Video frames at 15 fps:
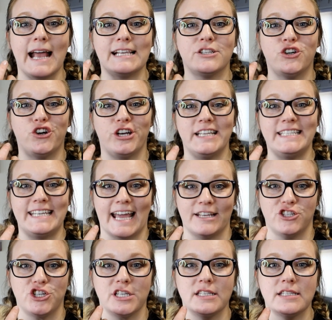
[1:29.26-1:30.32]
has good
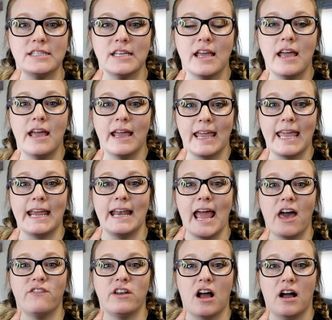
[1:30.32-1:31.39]
intentions, it can
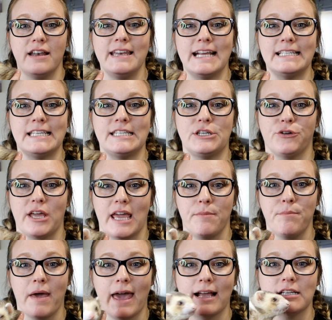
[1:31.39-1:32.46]
have an unnecessary
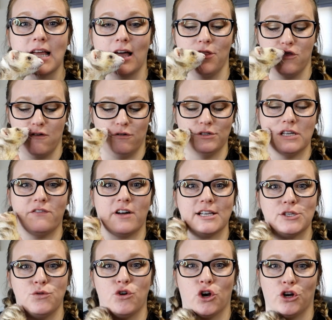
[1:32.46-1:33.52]
impact on those of
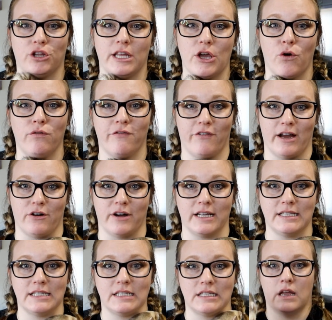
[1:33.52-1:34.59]
us who currently own
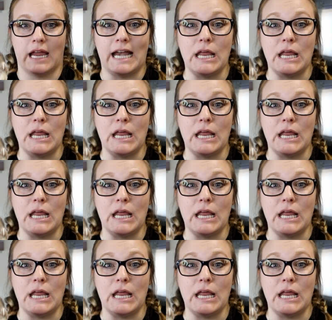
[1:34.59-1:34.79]
ferrets.